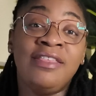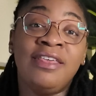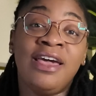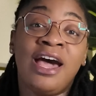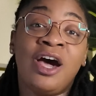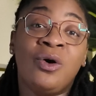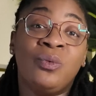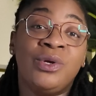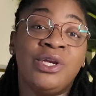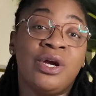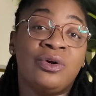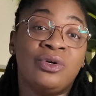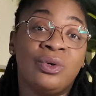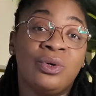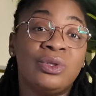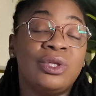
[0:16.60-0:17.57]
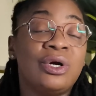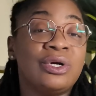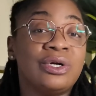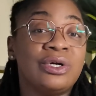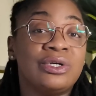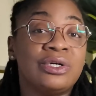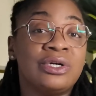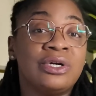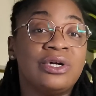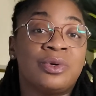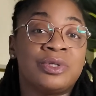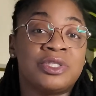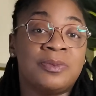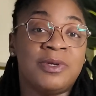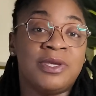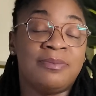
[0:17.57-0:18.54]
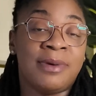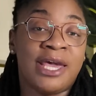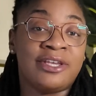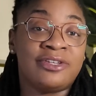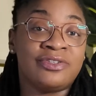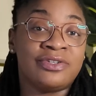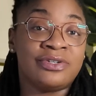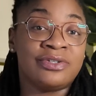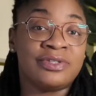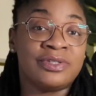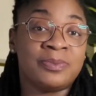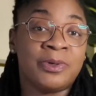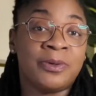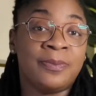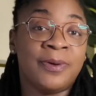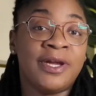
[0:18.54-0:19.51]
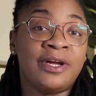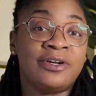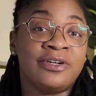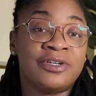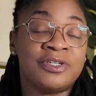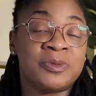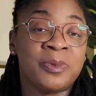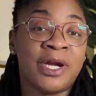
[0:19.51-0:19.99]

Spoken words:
and how we are no longer going to be master's prepared nurse